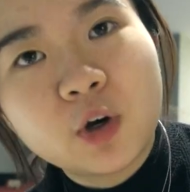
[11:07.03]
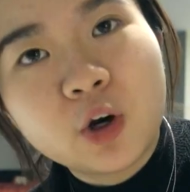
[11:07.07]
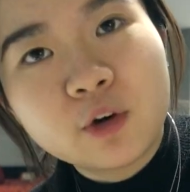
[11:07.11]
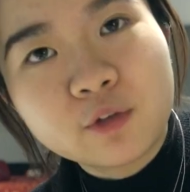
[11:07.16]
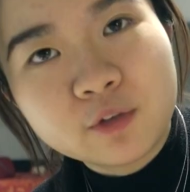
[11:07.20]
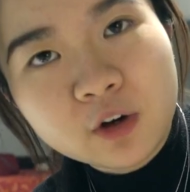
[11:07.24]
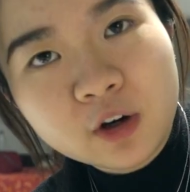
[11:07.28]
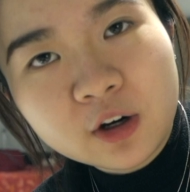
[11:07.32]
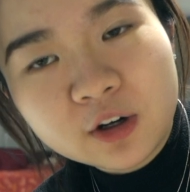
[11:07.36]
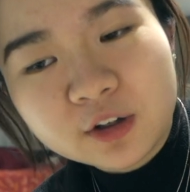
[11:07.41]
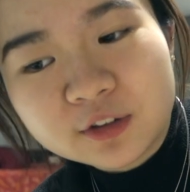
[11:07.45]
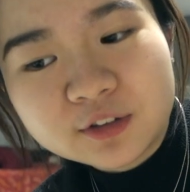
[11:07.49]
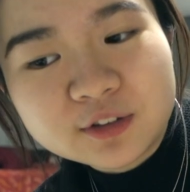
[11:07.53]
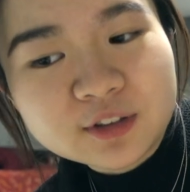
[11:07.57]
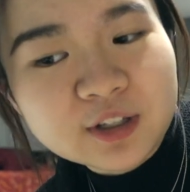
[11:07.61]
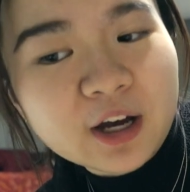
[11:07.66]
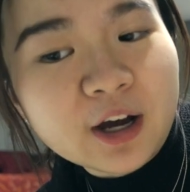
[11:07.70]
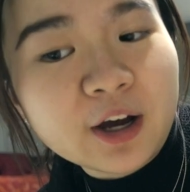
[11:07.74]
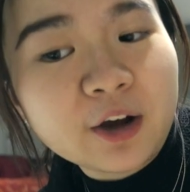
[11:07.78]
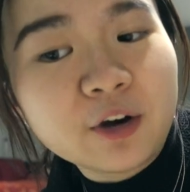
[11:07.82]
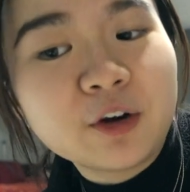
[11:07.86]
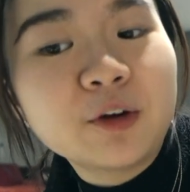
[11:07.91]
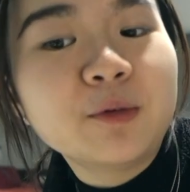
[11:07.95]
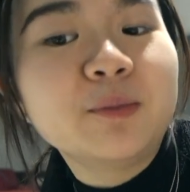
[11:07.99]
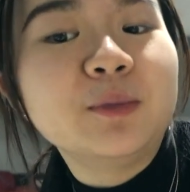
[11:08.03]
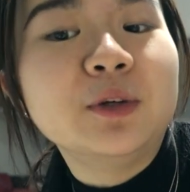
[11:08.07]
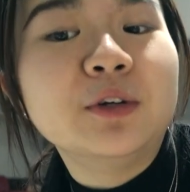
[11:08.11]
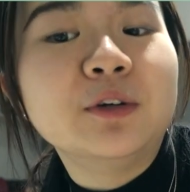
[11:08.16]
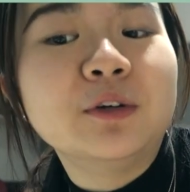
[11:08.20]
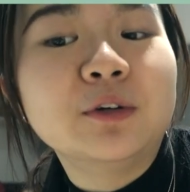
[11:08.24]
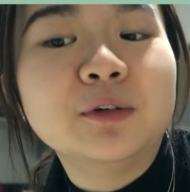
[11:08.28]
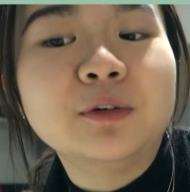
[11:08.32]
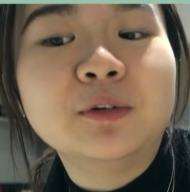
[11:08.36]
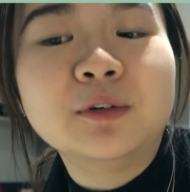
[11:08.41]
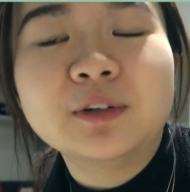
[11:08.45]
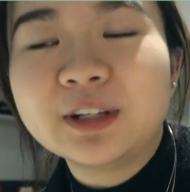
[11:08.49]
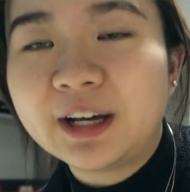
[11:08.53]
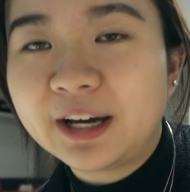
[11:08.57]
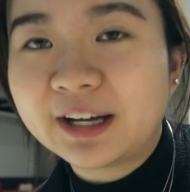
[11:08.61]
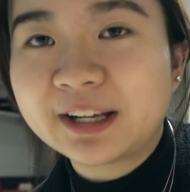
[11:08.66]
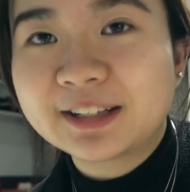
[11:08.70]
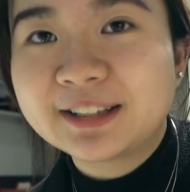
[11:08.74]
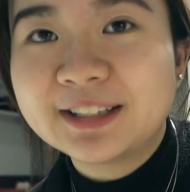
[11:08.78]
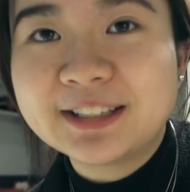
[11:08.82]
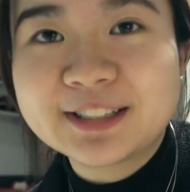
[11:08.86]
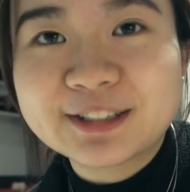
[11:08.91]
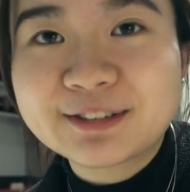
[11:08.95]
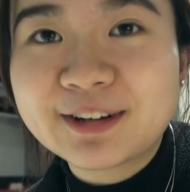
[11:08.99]
Of course, I hope you like
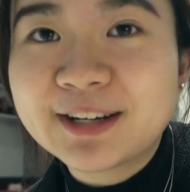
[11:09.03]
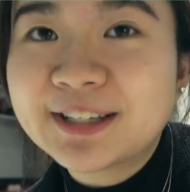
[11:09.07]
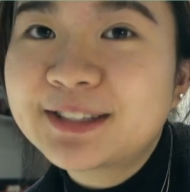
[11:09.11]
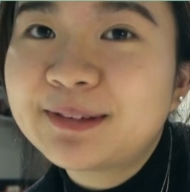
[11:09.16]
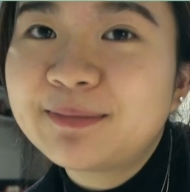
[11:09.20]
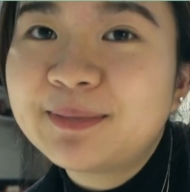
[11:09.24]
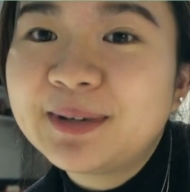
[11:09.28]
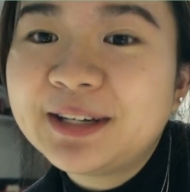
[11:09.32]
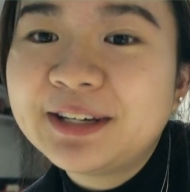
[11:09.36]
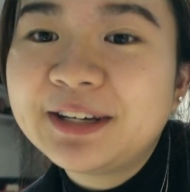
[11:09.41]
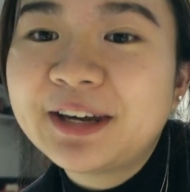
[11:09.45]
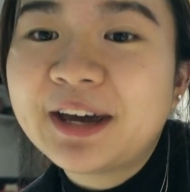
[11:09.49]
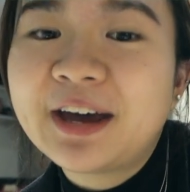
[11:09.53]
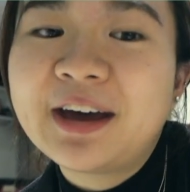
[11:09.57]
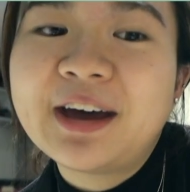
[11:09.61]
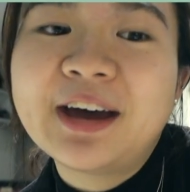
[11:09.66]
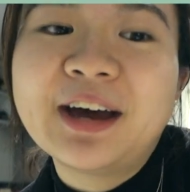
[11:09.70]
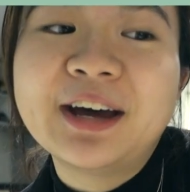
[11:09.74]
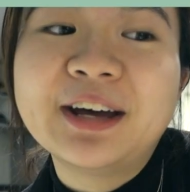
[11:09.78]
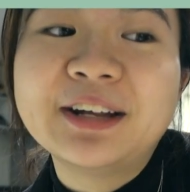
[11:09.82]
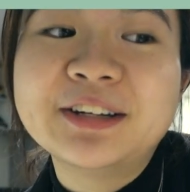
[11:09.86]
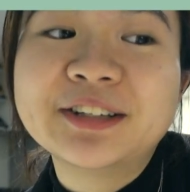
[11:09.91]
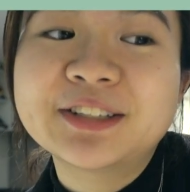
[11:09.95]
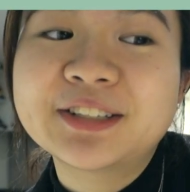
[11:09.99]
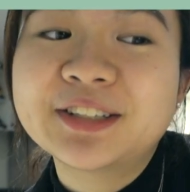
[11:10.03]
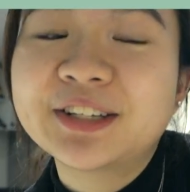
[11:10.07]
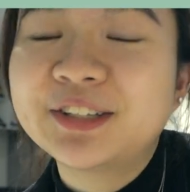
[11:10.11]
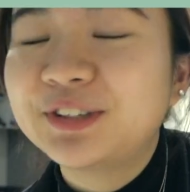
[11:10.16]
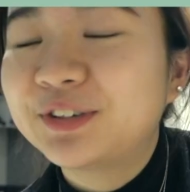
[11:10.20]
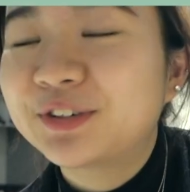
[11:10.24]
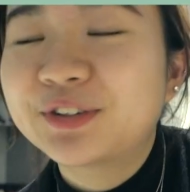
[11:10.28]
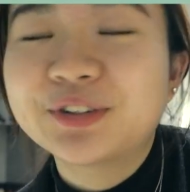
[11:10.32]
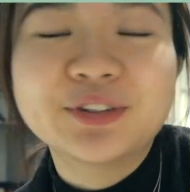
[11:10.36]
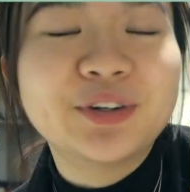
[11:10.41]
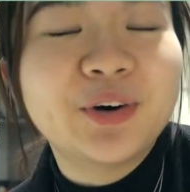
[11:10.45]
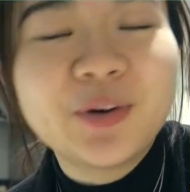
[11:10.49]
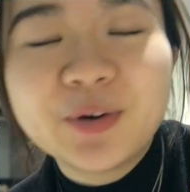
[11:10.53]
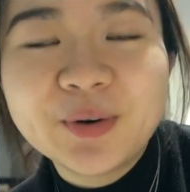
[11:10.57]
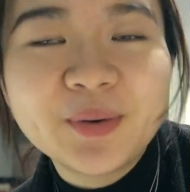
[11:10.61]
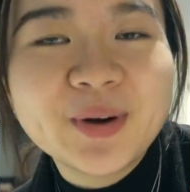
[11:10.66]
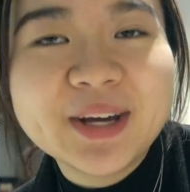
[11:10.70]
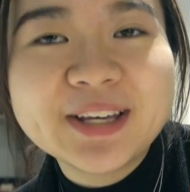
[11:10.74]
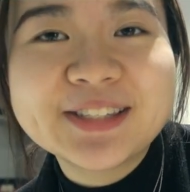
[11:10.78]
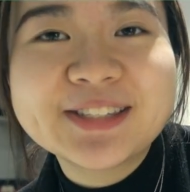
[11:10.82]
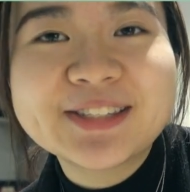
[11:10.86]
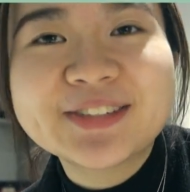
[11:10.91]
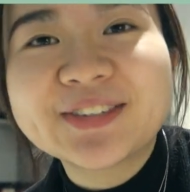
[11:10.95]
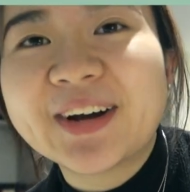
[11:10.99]
this recipe and you could
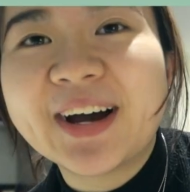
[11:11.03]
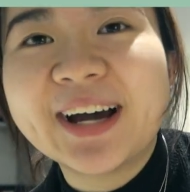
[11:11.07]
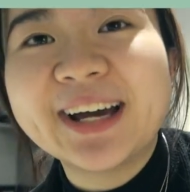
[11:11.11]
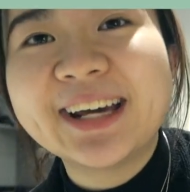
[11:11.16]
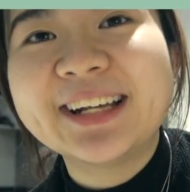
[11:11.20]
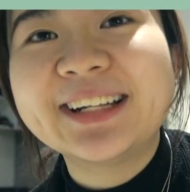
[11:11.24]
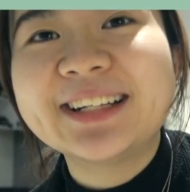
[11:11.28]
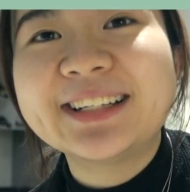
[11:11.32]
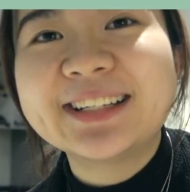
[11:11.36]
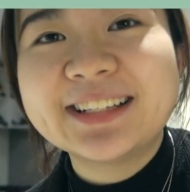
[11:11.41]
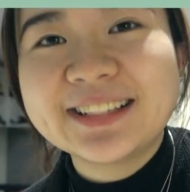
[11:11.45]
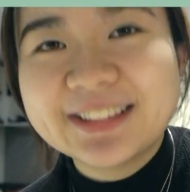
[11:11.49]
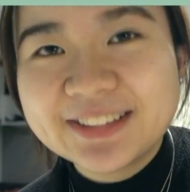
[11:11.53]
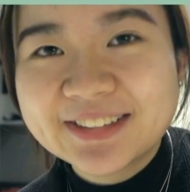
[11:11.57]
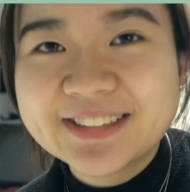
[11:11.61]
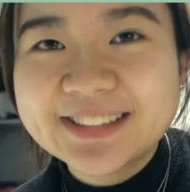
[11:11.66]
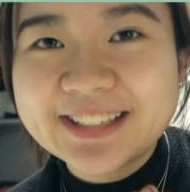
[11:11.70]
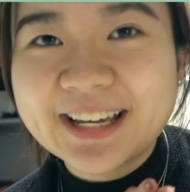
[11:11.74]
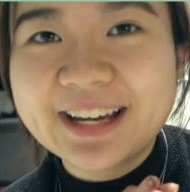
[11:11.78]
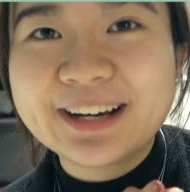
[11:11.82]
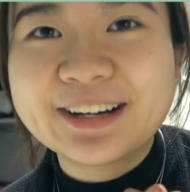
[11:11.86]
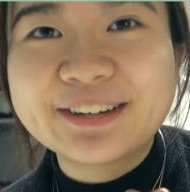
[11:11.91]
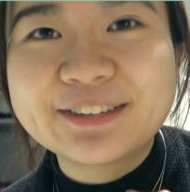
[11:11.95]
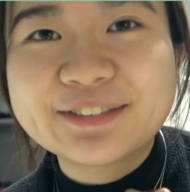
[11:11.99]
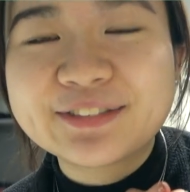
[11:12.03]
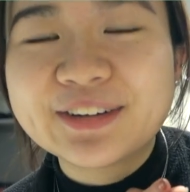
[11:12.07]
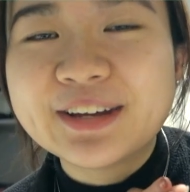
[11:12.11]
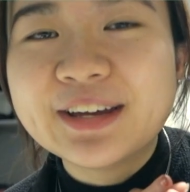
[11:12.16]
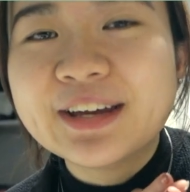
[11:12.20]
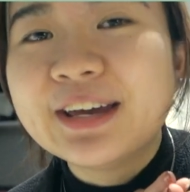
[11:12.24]
always try it yourself.